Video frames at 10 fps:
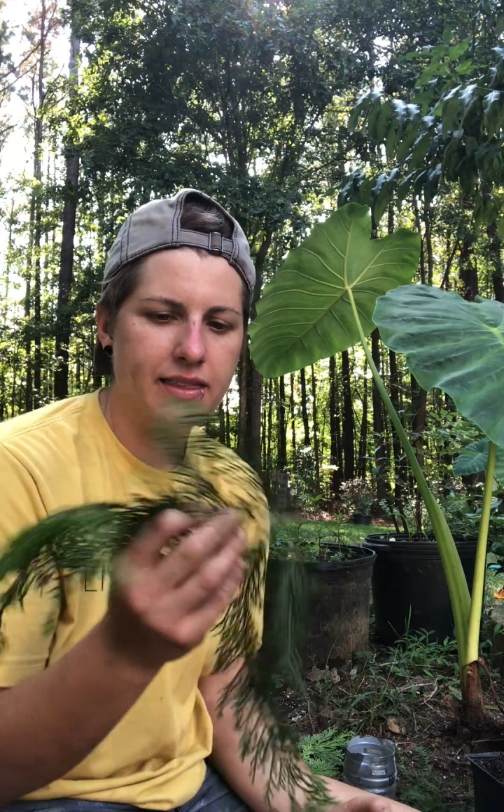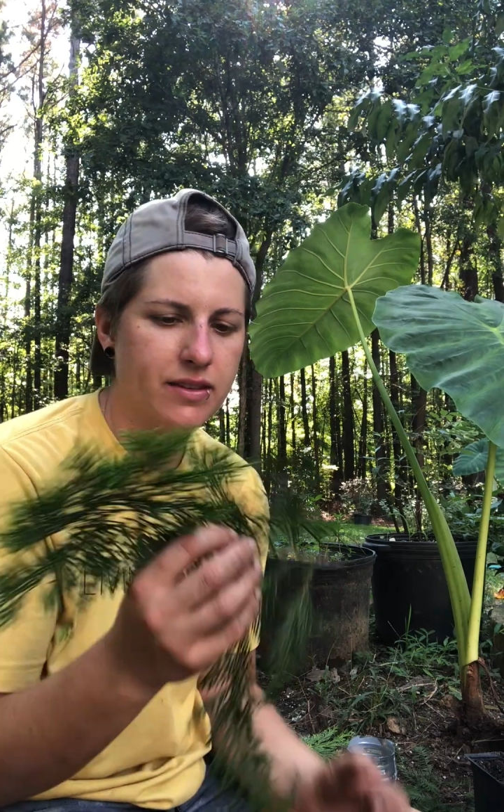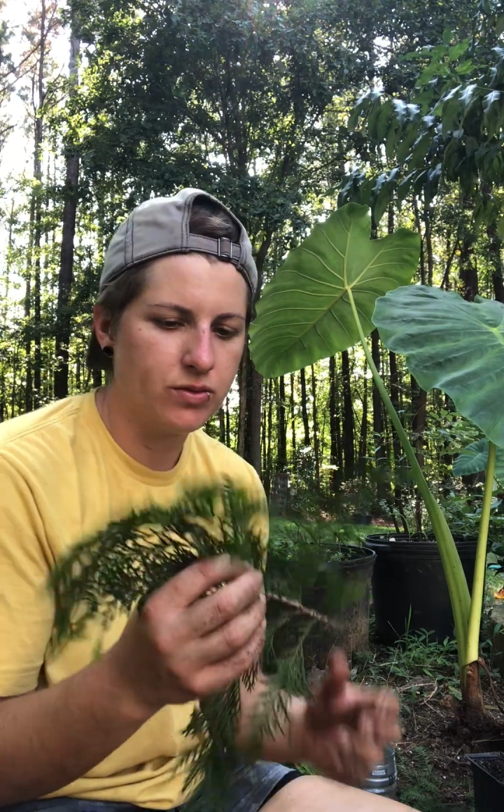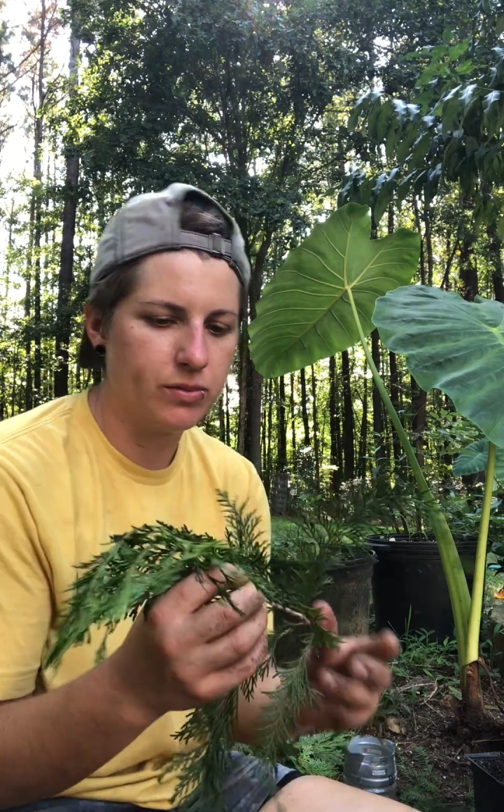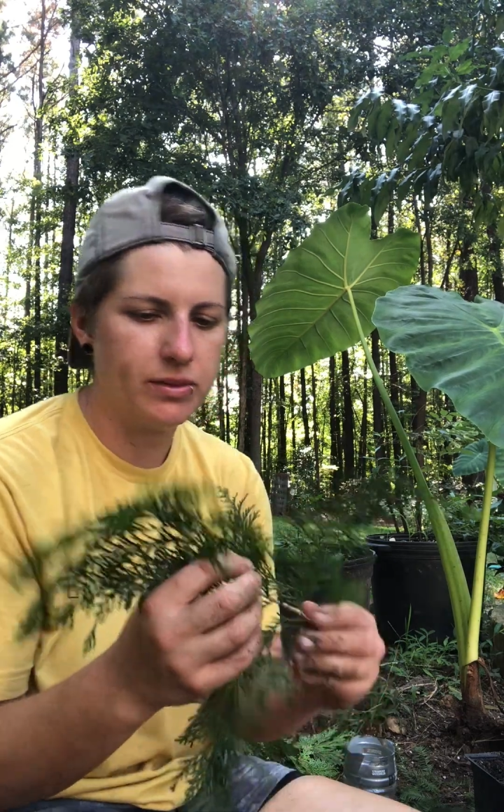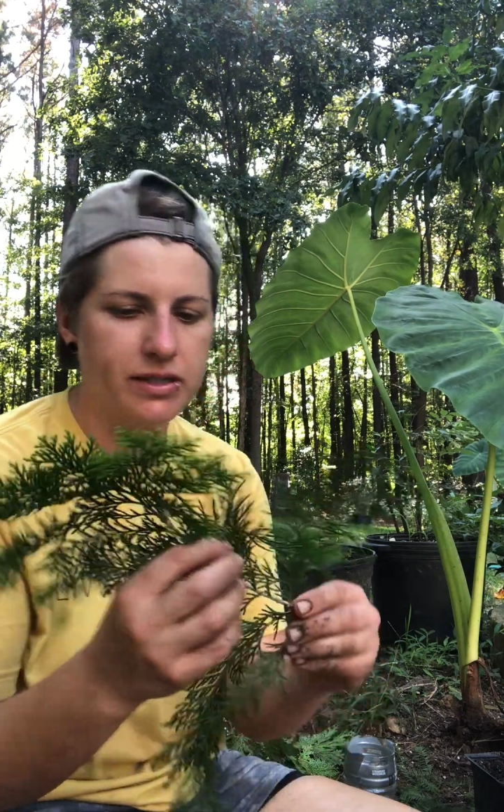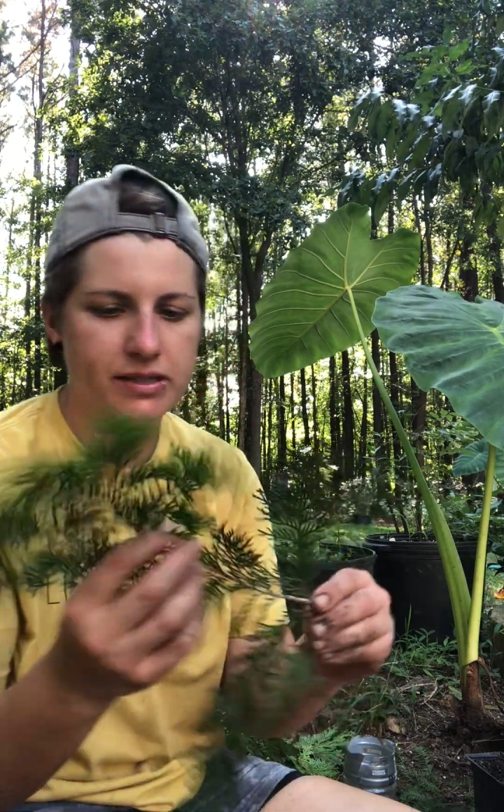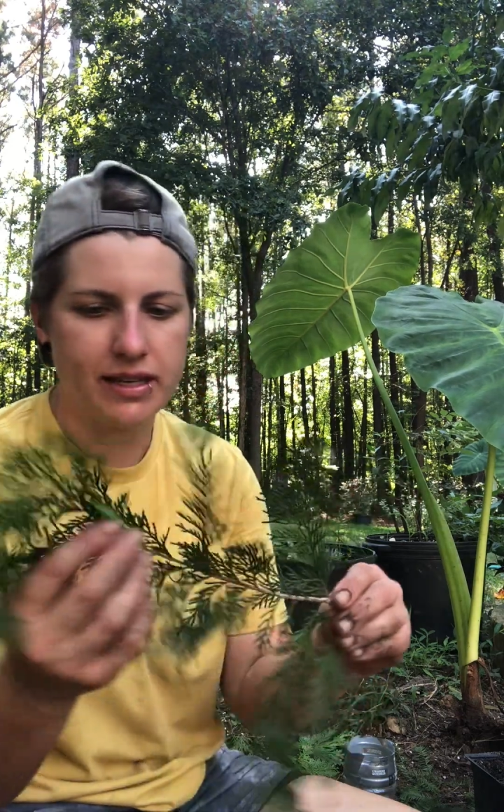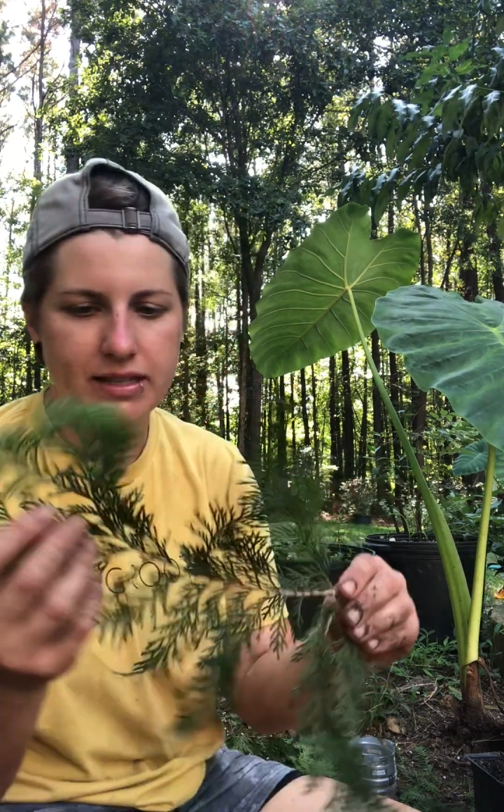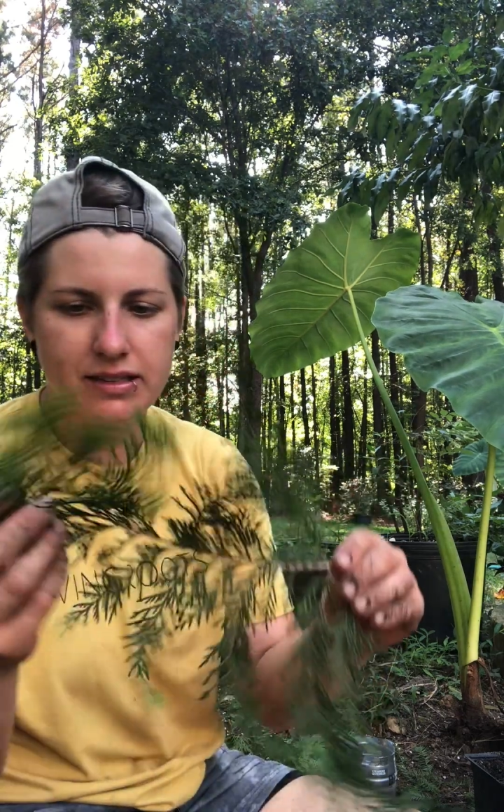this one because
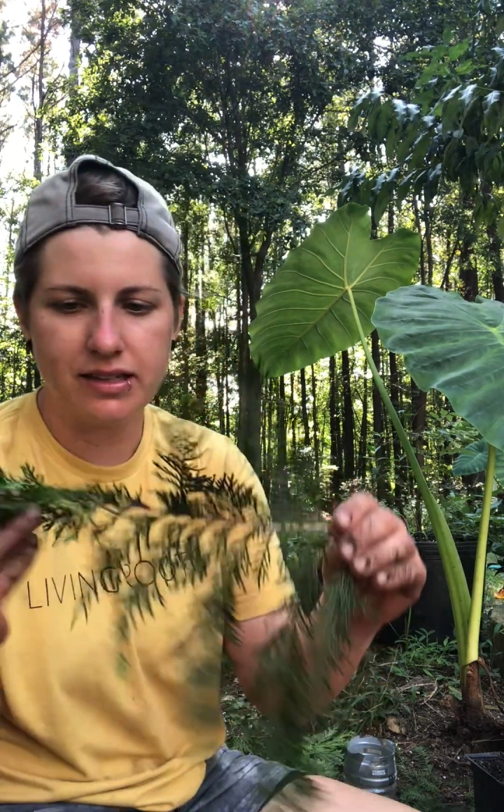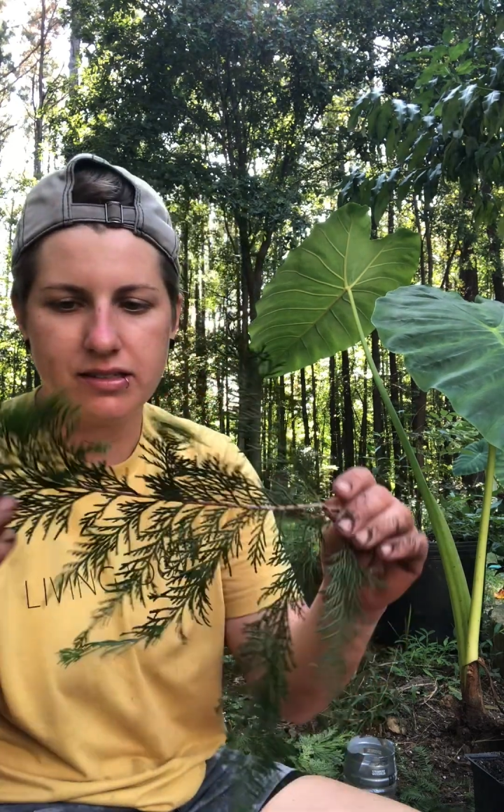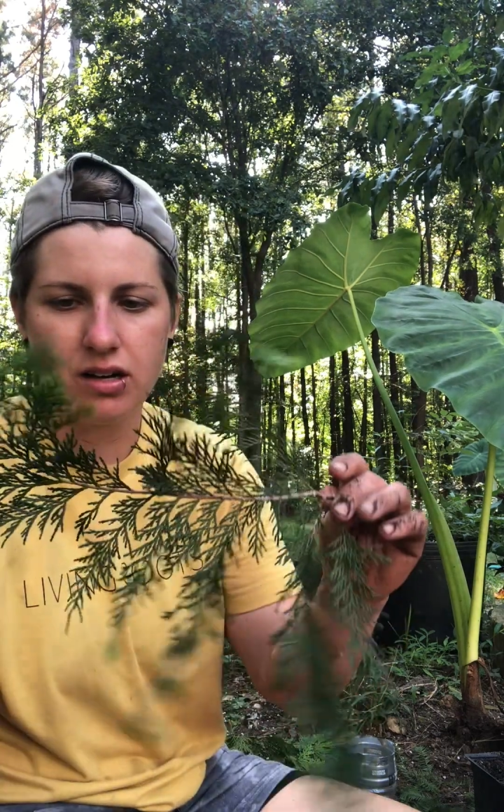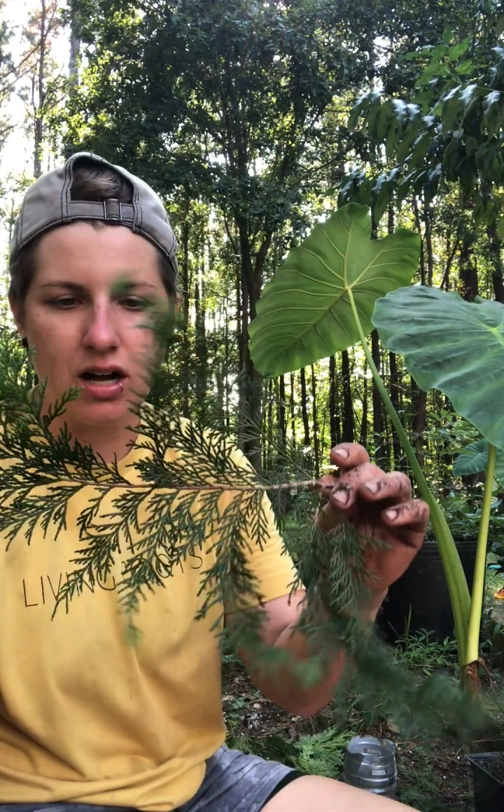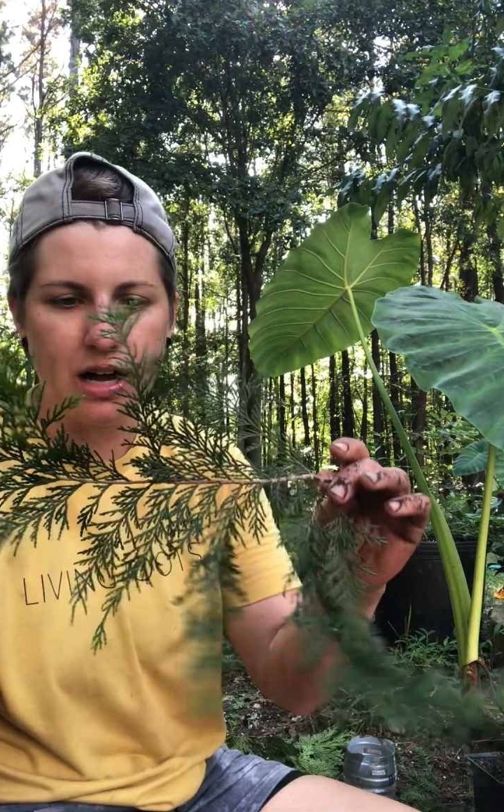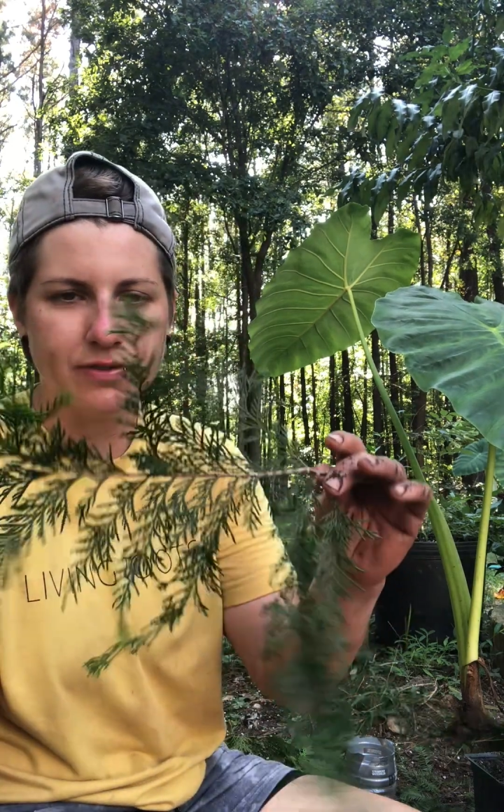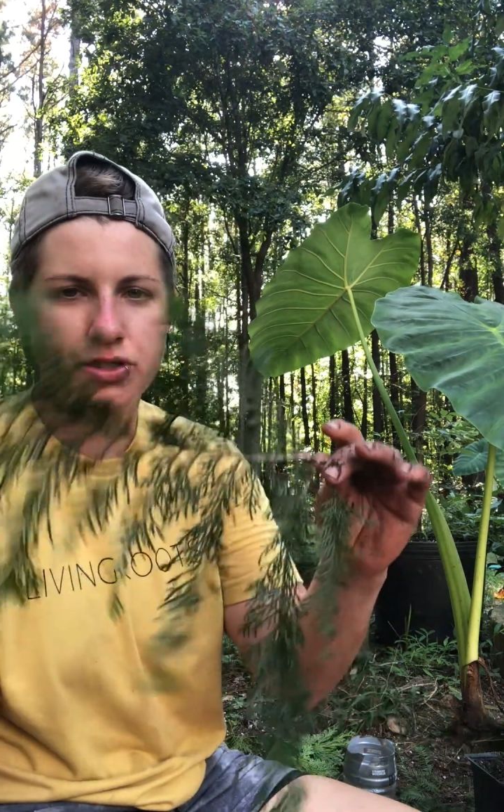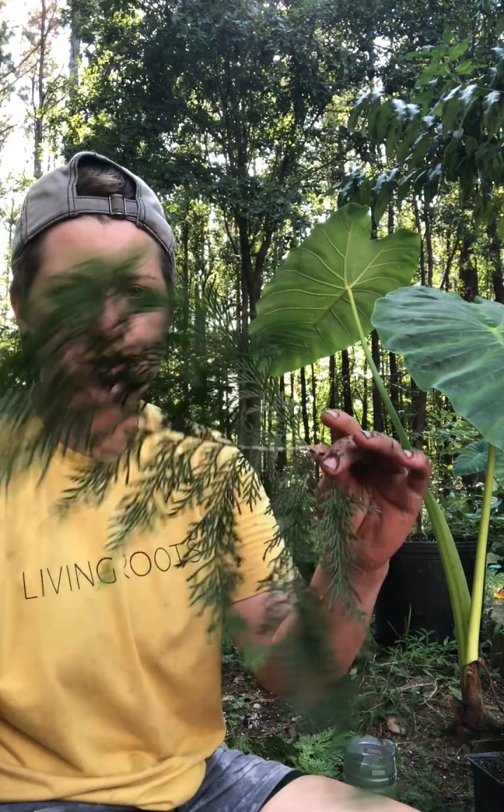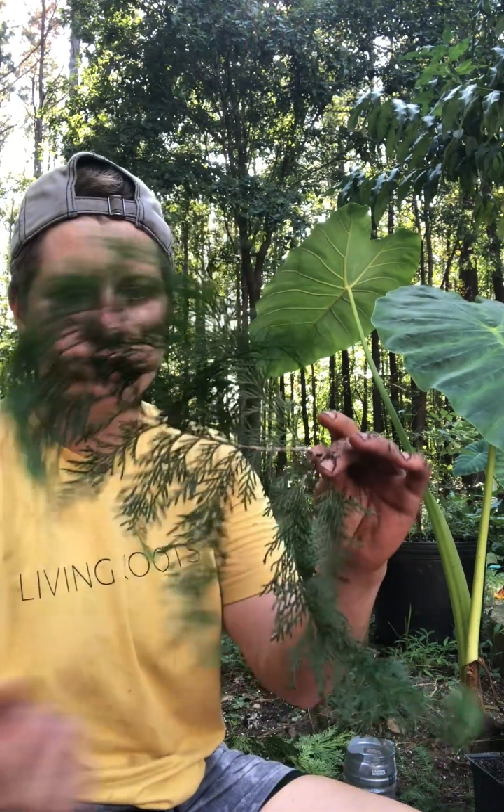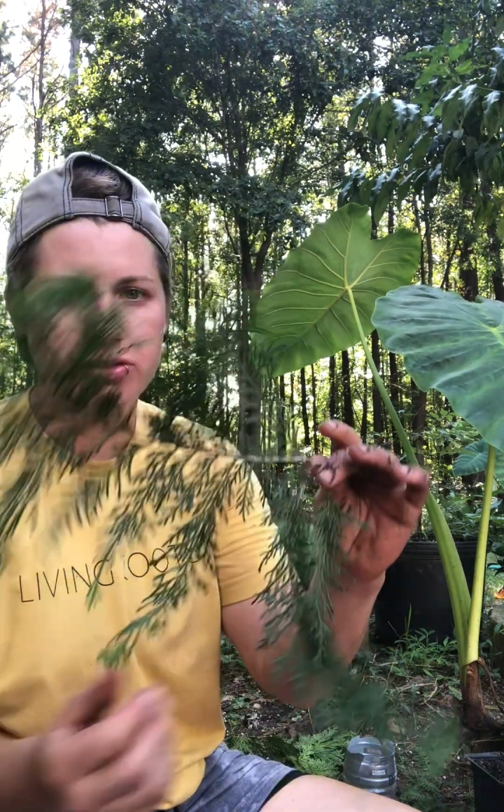it has lots of
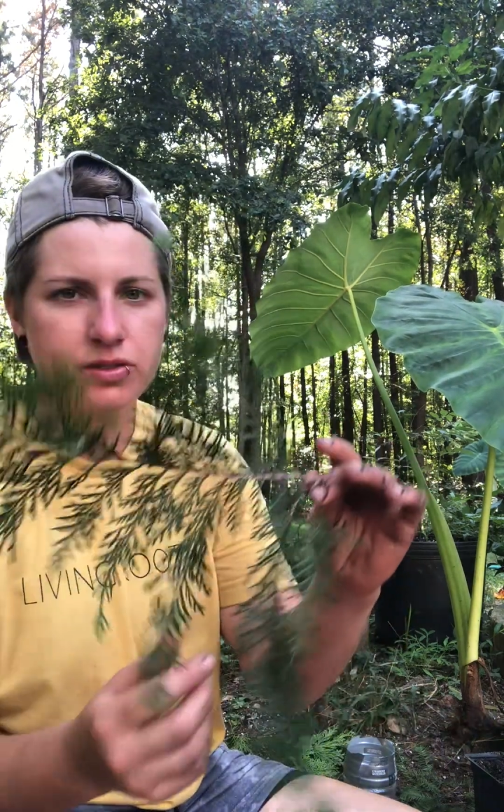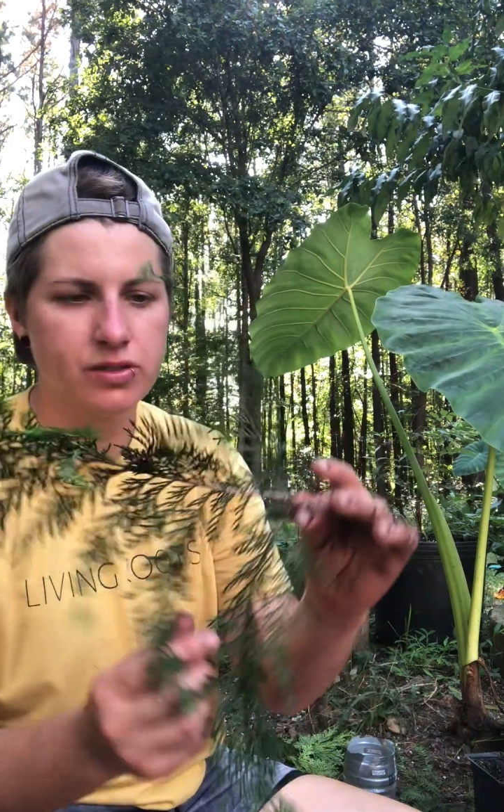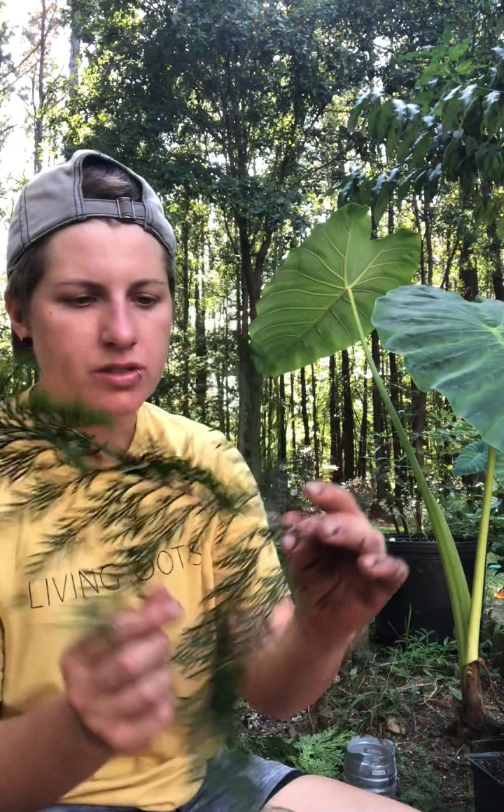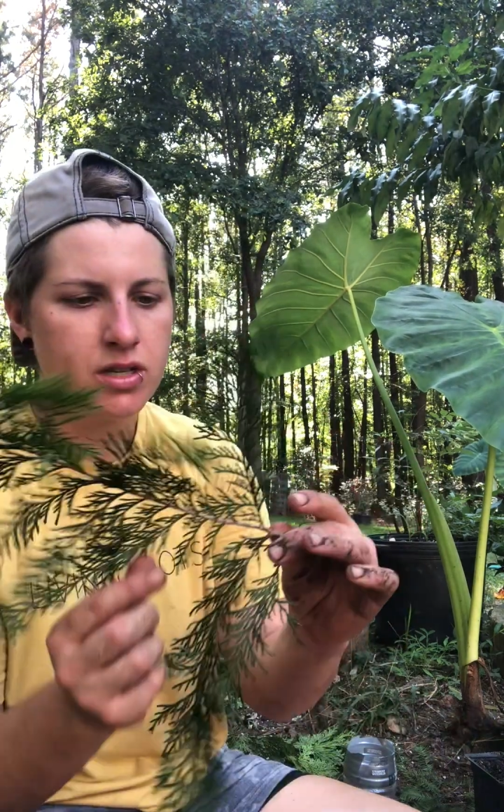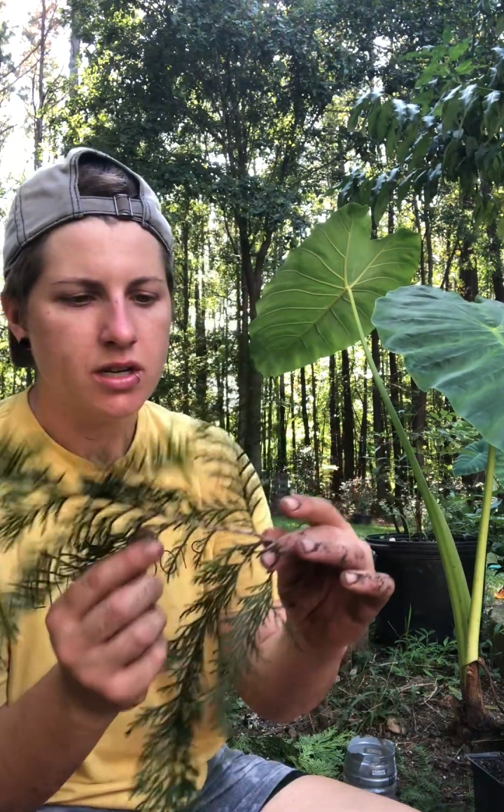offshoots,